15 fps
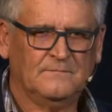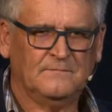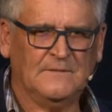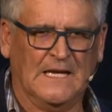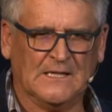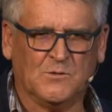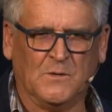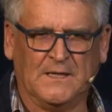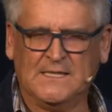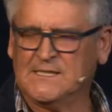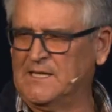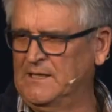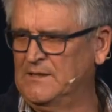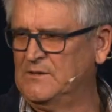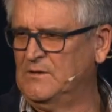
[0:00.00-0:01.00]
That's what he's
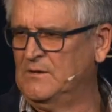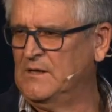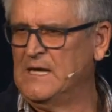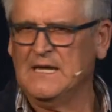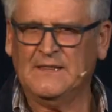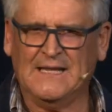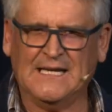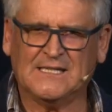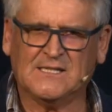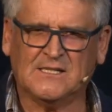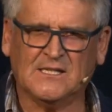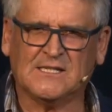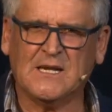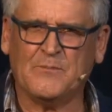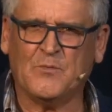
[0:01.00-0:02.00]
going to do. That's
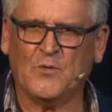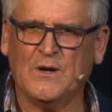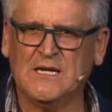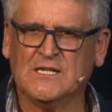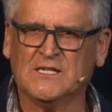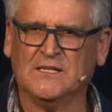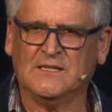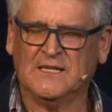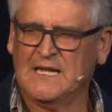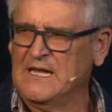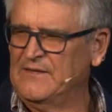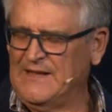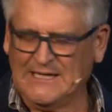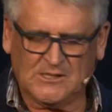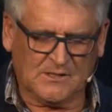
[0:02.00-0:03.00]
the separation.
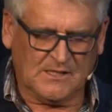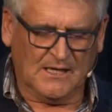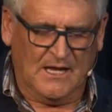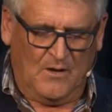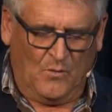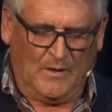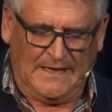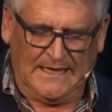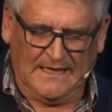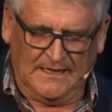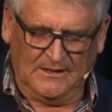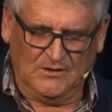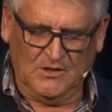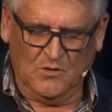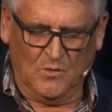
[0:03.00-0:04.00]
That's what he's going to do